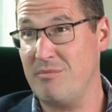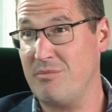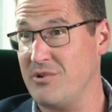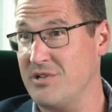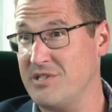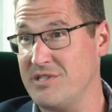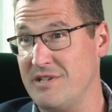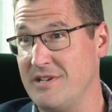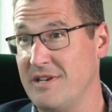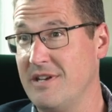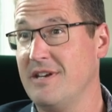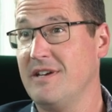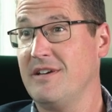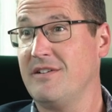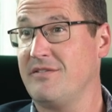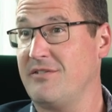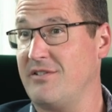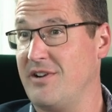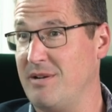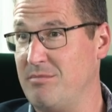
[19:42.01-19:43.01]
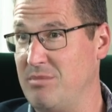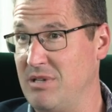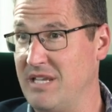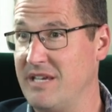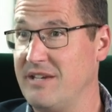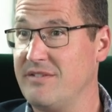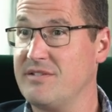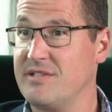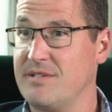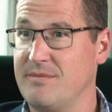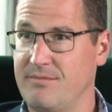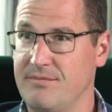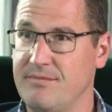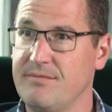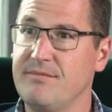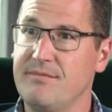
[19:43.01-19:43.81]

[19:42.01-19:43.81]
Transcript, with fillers: prison well, that's right beliefs yeah